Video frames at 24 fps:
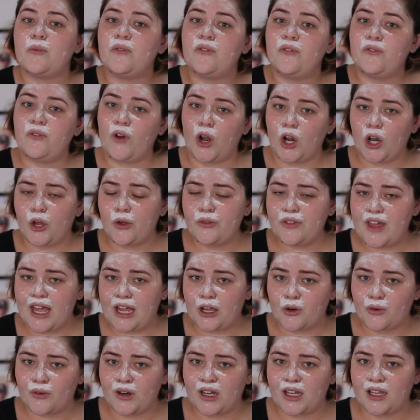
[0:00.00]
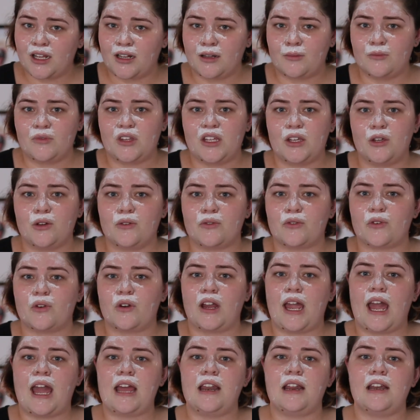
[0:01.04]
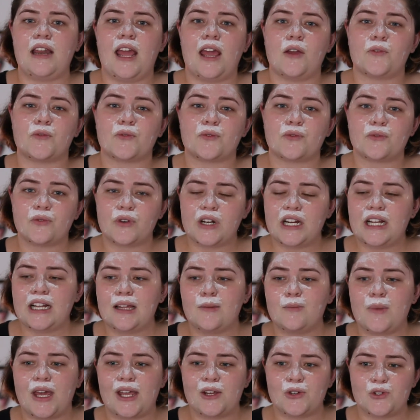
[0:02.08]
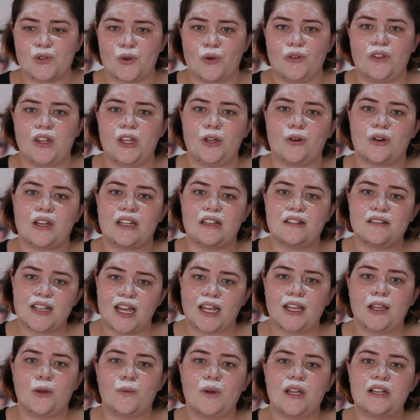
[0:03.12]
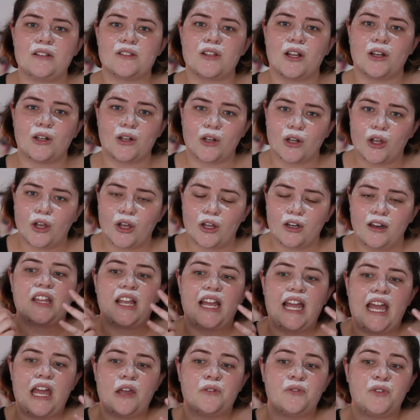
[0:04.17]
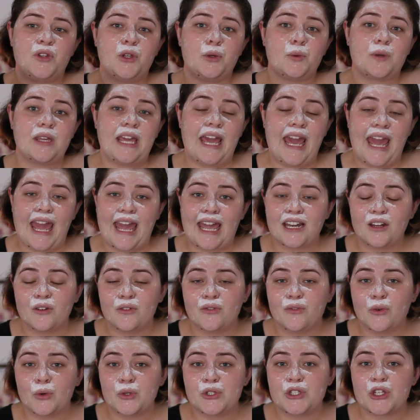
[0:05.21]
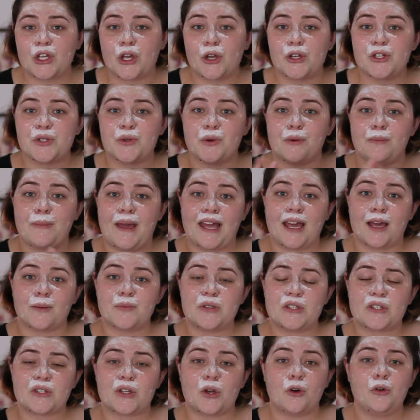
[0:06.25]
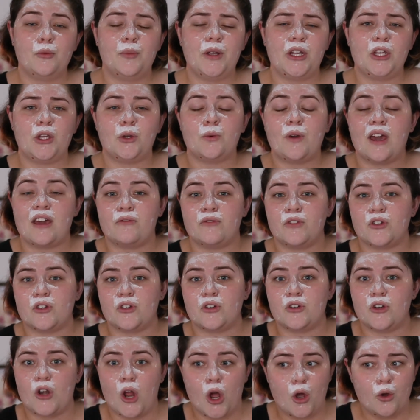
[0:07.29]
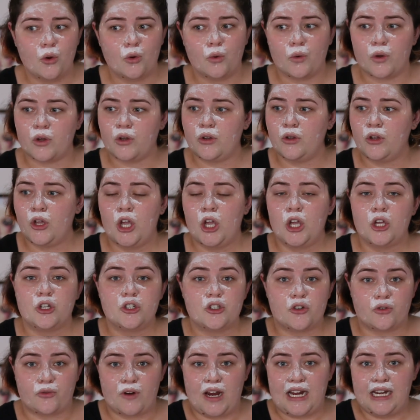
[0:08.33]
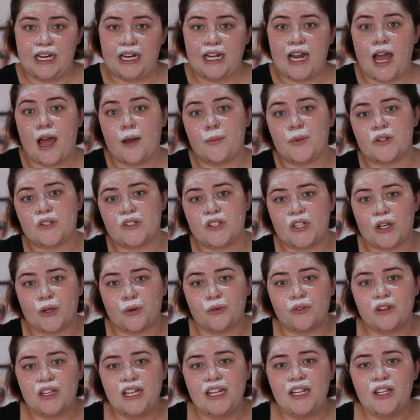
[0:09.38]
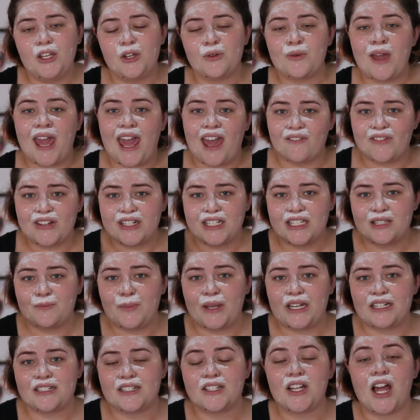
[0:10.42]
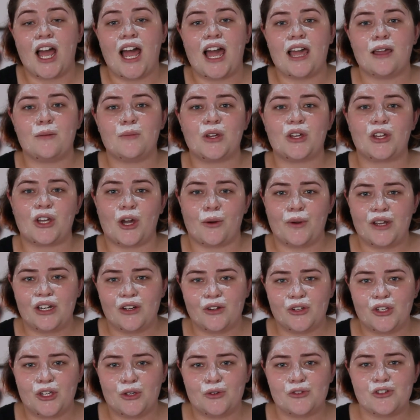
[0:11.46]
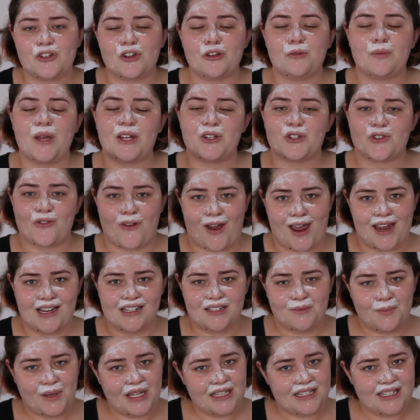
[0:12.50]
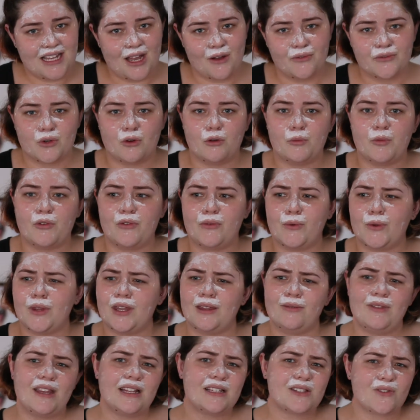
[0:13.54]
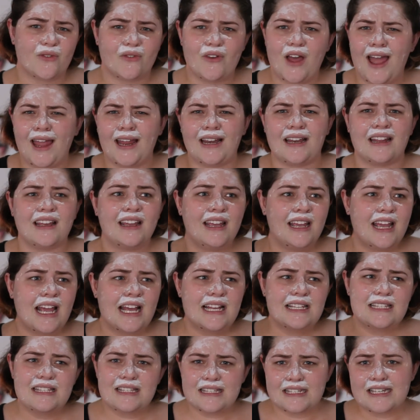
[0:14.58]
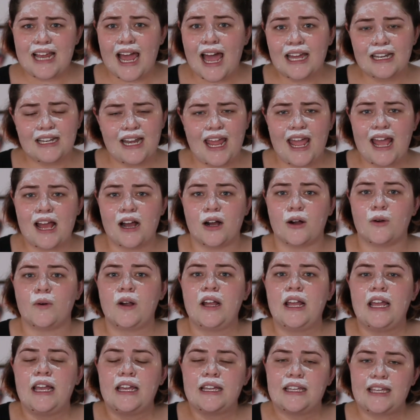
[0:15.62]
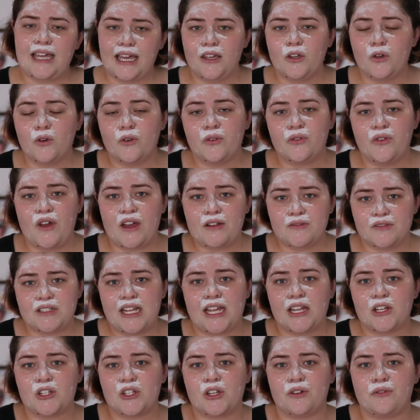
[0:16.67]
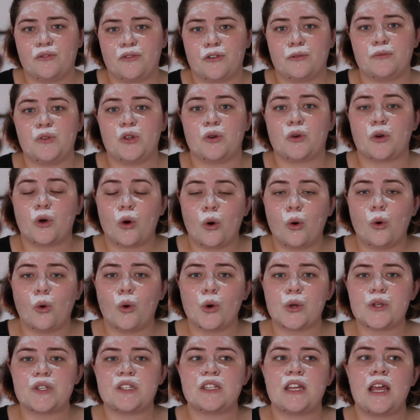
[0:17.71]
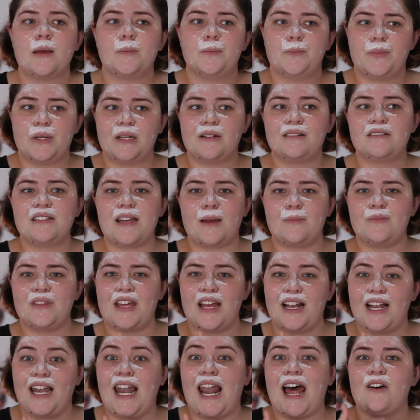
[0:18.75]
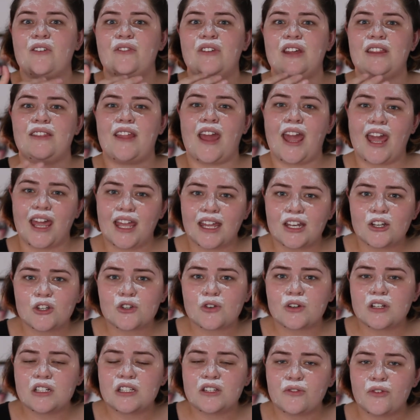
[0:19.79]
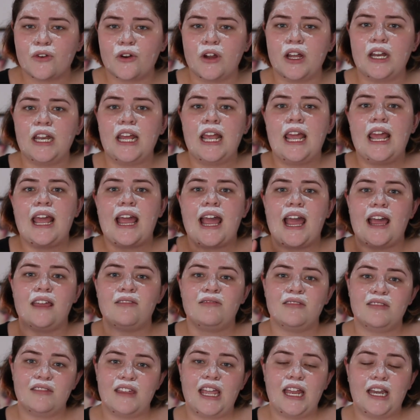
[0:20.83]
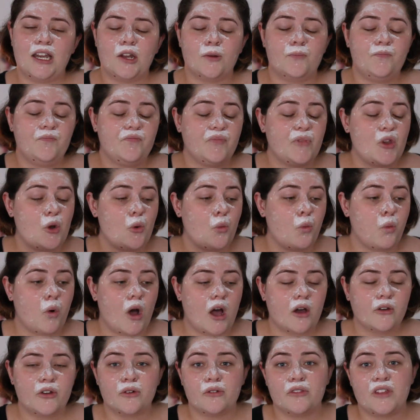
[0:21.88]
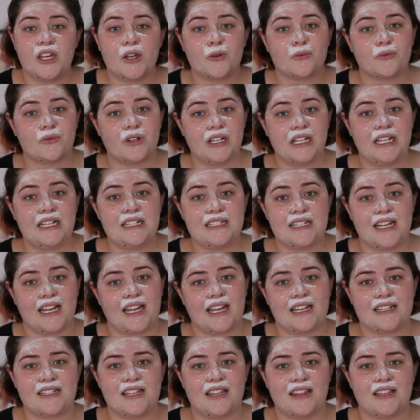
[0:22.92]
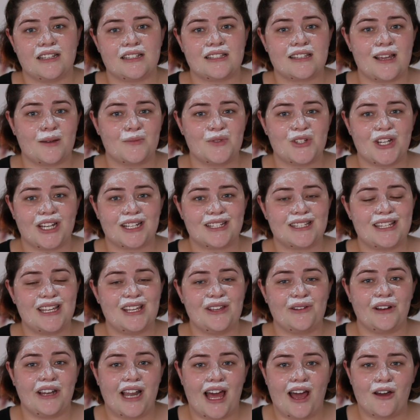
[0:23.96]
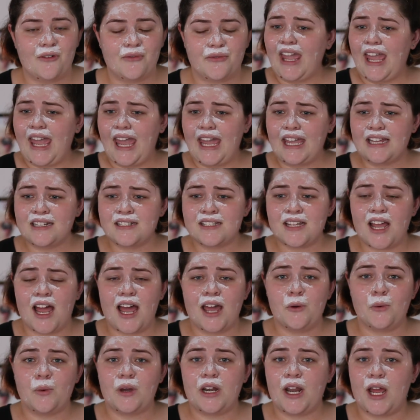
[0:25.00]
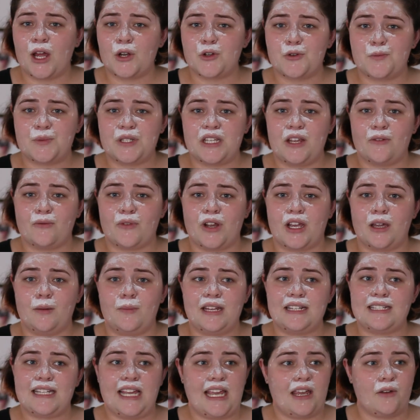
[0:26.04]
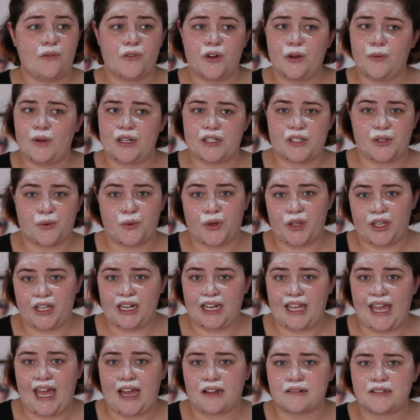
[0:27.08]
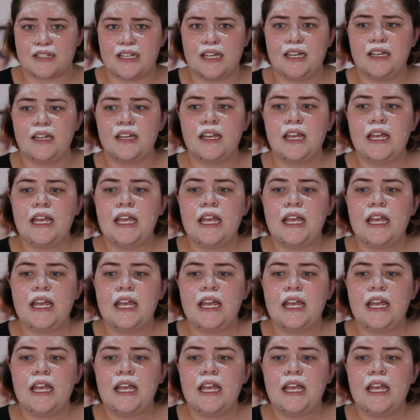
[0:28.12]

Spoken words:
Follow that curriculum that you've created and really make sure that you're continuing to learn. If you can afford to go to a makeup school but you have no training up until then, you haven't spent time going on YouTube and trying to be self-taught before then, that's fine. Start now. Get your foundation from your course, build up that love and that interest for it, and then while you're there, really dig into the subjects that you love. And I 100% recommend everyone to work at a counter.